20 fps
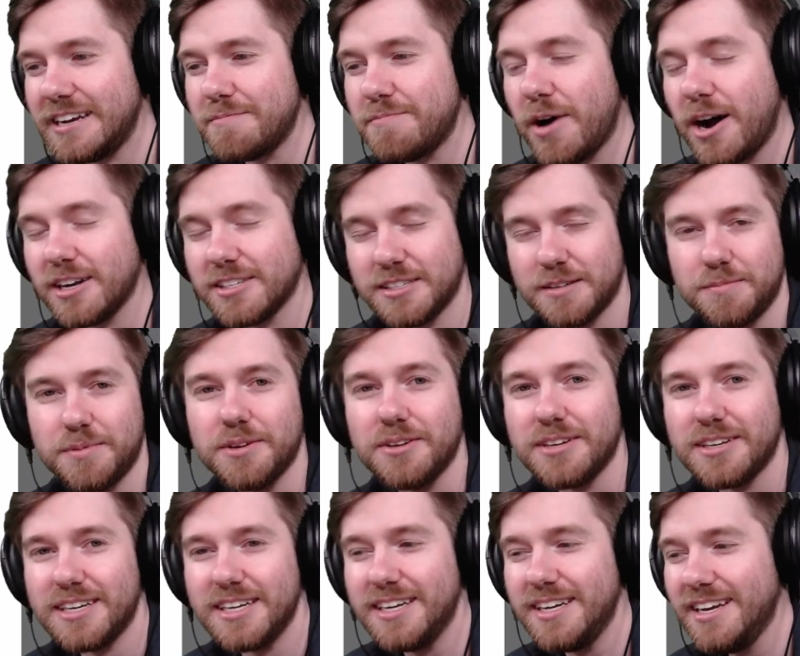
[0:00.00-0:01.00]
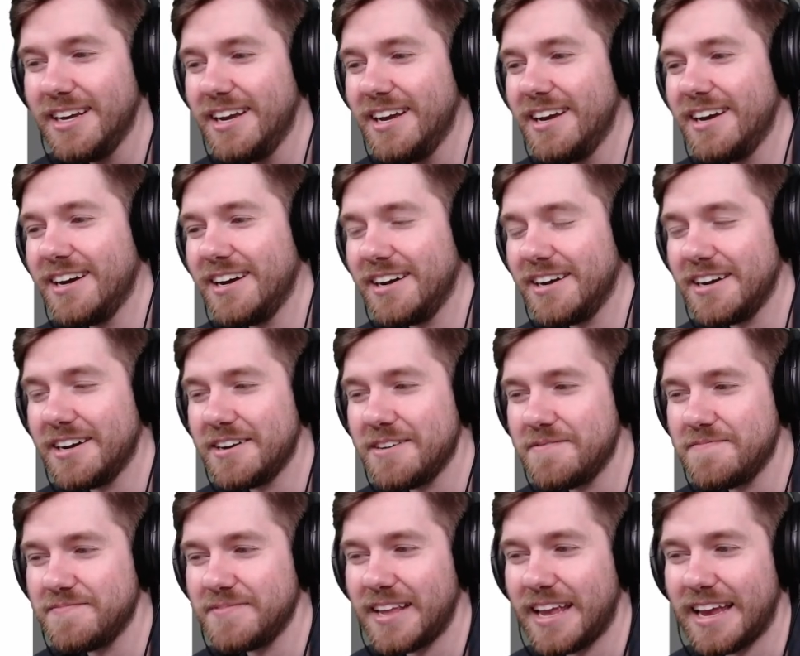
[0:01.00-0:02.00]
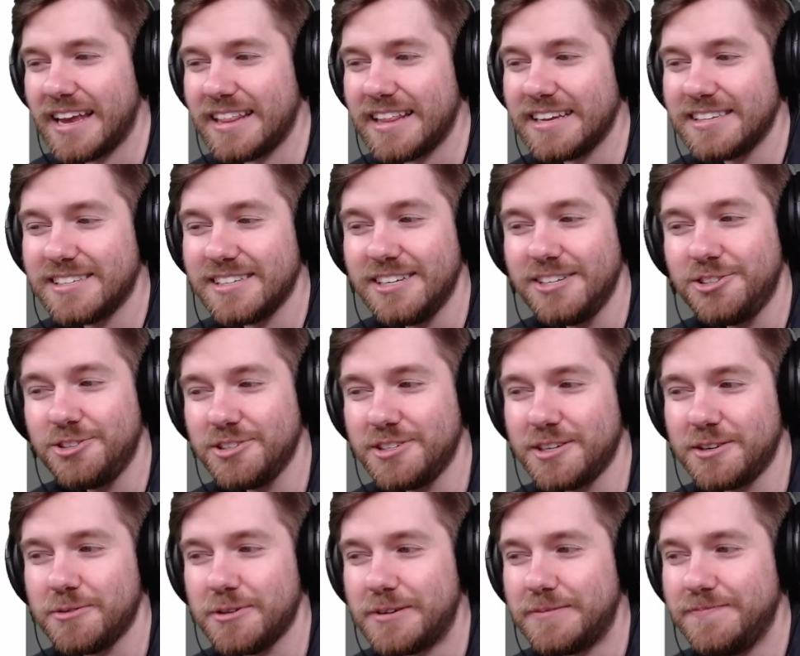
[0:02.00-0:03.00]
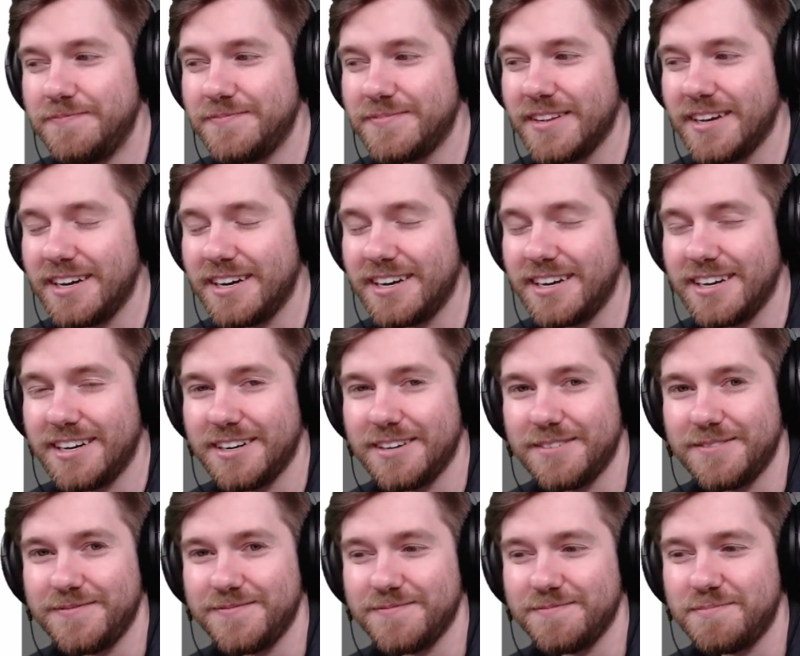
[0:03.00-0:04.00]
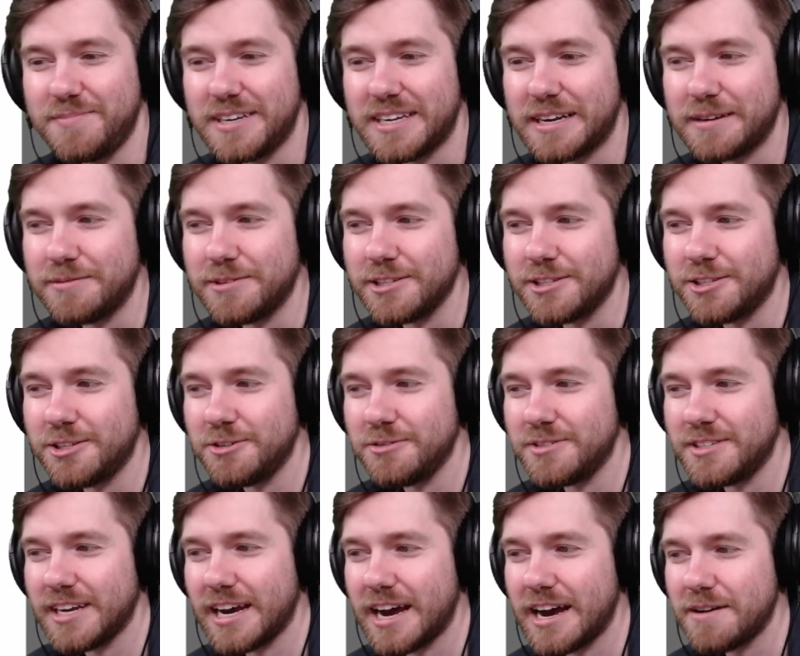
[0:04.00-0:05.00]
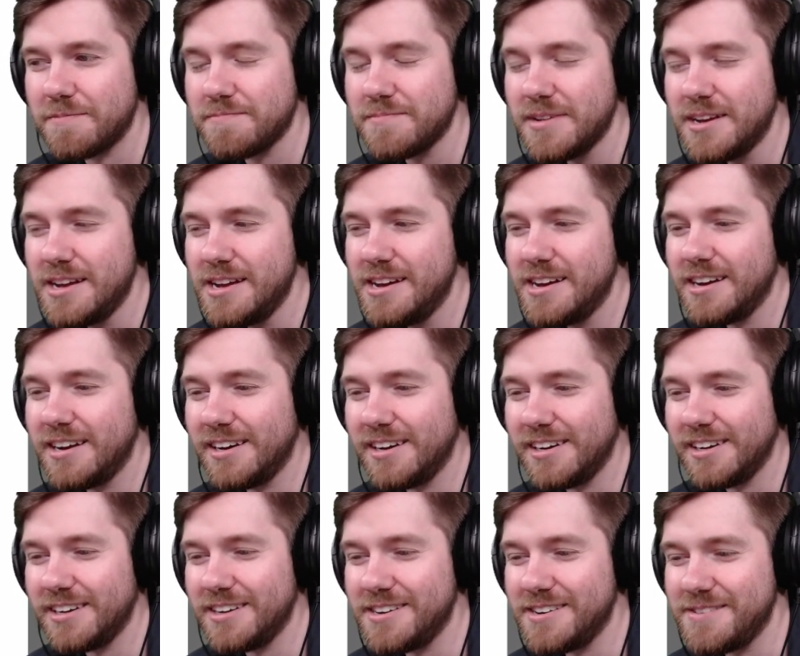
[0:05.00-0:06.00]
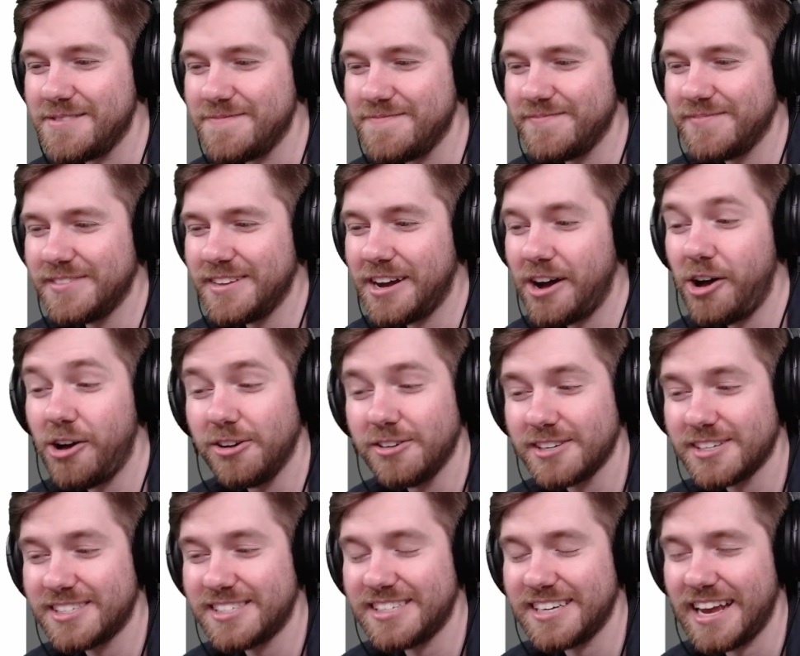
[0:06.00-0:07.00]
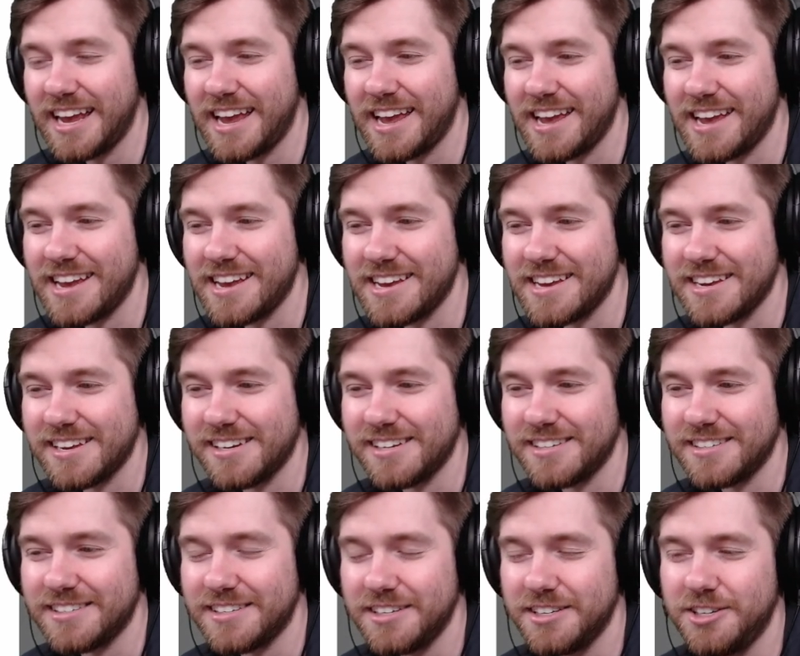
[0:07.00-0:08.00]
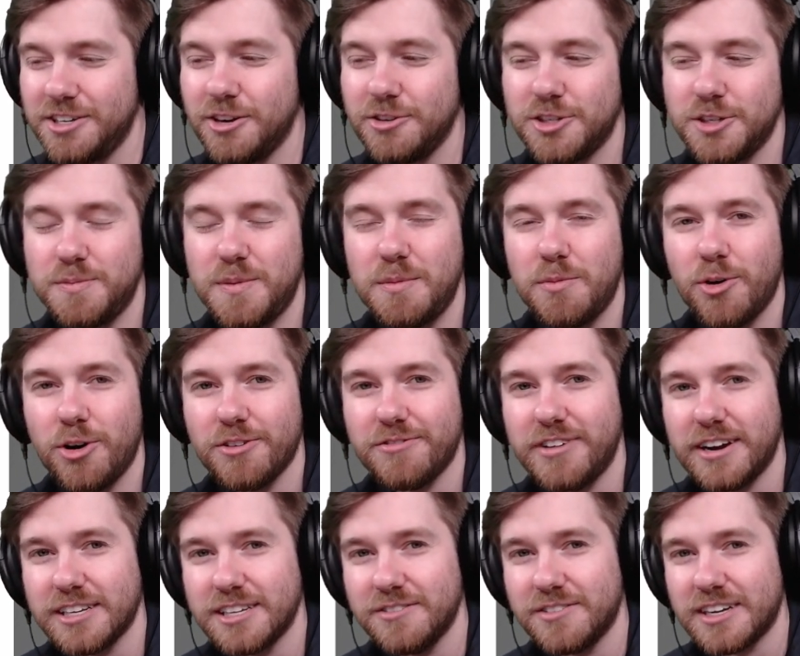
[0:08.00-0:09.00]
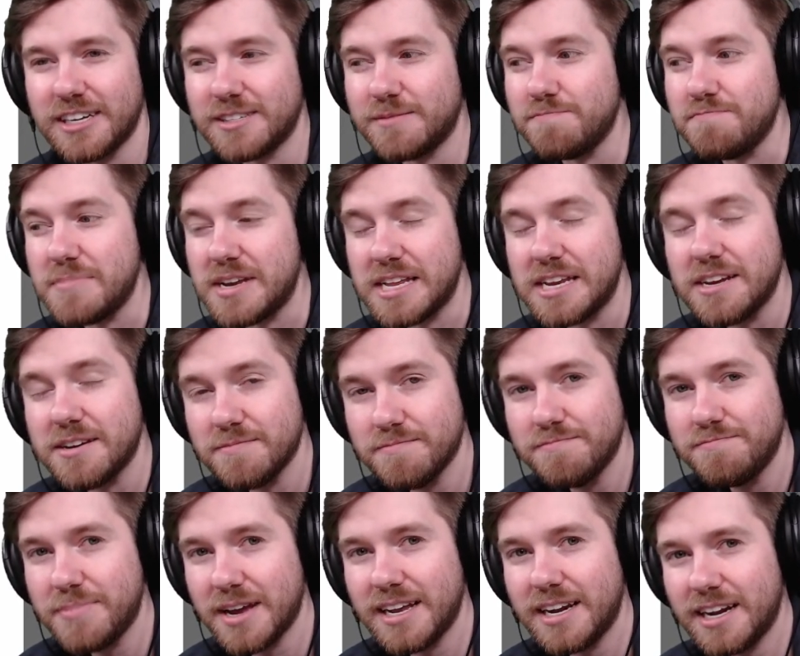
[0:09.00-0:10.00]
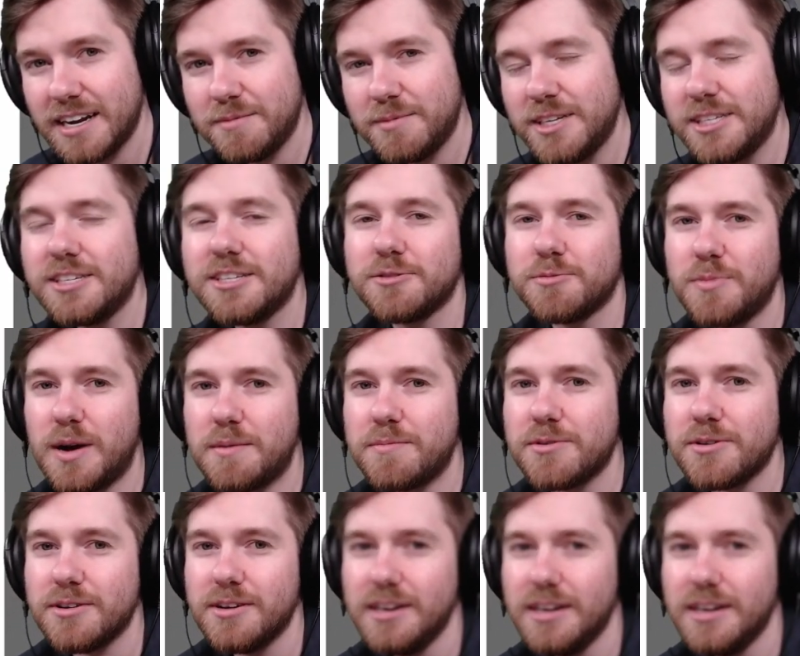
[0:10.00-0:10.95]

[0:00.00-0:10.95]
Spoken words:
possibility, and that's an interesting one. Being able to 2-tap Hulks and, you know, just be more effective against medium pen enemies. Because remember,